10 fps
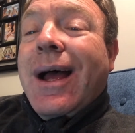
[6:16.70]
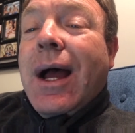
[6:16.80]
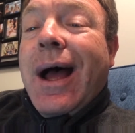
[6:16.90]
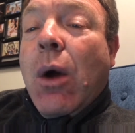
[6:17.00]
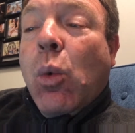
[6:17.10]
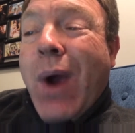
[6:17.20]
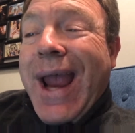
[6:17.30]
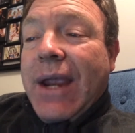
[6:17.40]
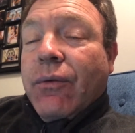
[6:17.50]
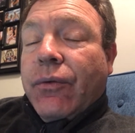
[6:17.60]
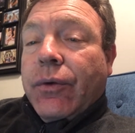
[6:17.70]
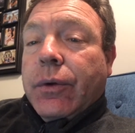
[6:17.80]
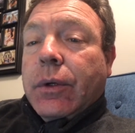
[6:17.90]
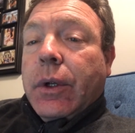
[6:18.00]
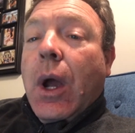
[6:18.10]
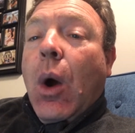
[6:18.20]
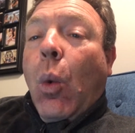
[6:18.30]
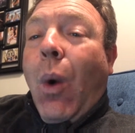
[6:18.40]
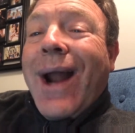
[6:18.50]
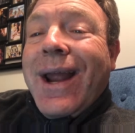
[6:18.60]
a wave.
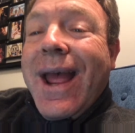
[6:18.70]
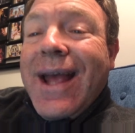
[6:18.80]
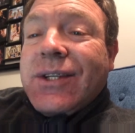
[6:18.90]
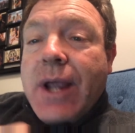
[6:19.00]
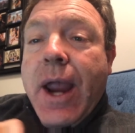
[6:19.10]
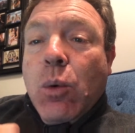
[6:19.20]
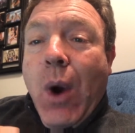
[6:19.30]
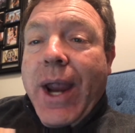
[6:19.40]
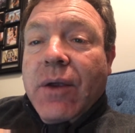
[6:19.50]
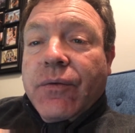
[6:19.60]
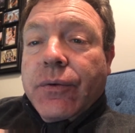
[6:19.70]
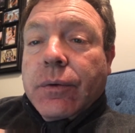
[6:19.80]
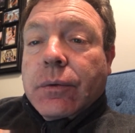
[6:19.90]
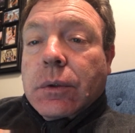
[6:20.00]
What is a wave?